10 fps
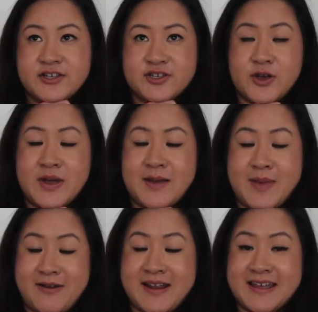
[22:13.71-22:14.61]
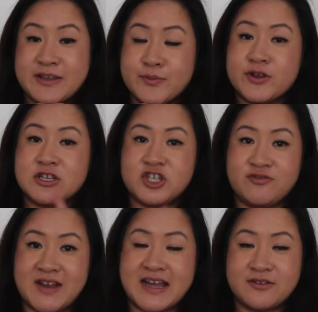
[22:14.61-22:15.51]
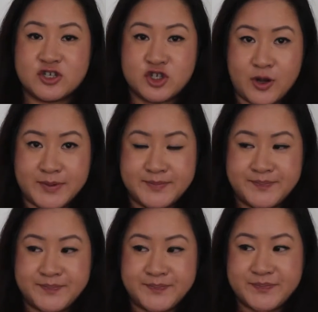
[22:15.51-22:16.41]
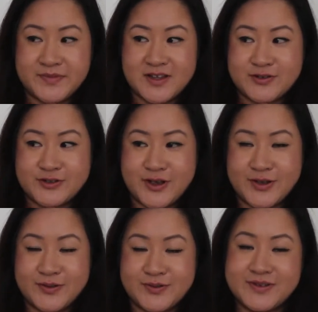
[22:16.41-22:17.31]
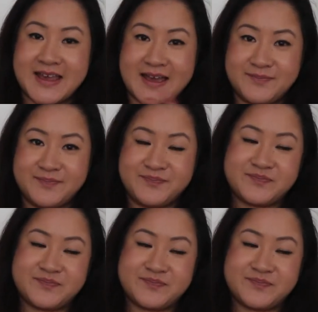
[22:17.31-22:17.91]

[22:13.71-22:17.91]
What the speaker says: So apparently at that point, she ran out of the shop. So yeah.